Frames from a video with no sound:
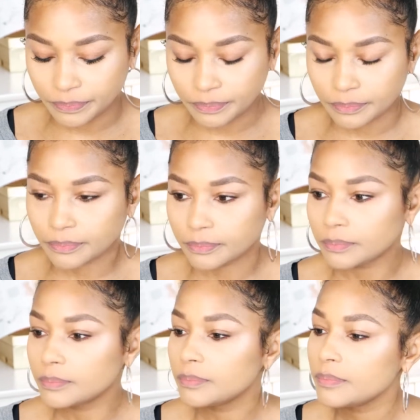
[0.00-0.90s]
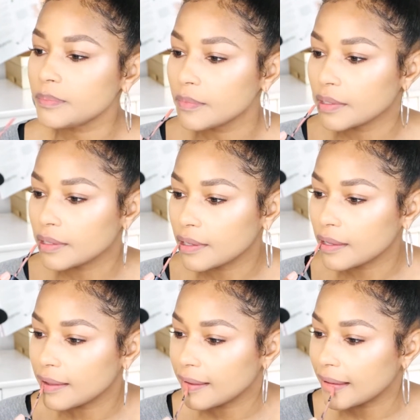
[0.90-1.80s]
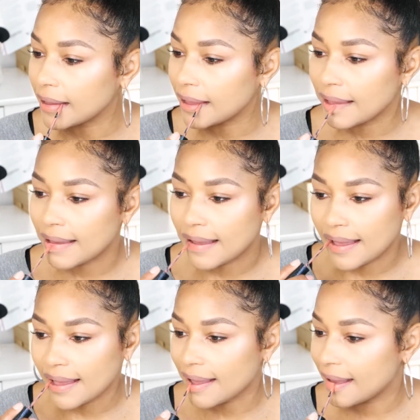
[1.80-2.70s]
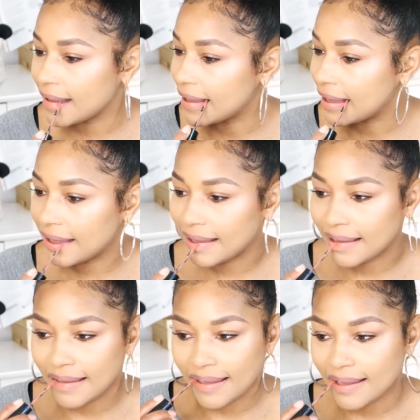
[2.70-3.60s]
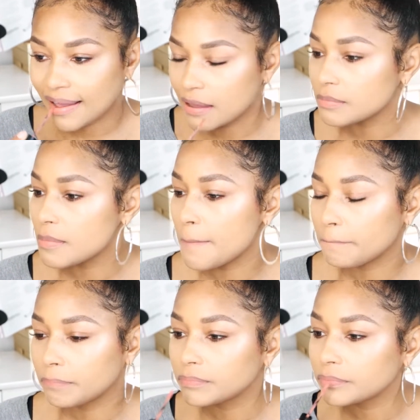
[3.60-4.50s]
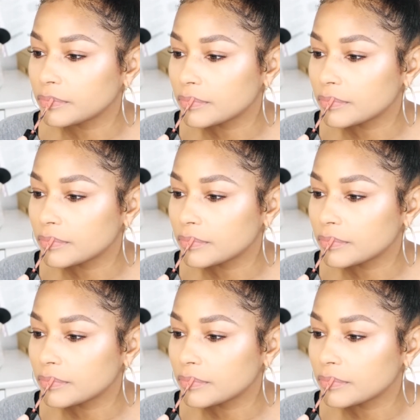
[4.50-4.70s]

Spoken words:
No one is speaking in this clip.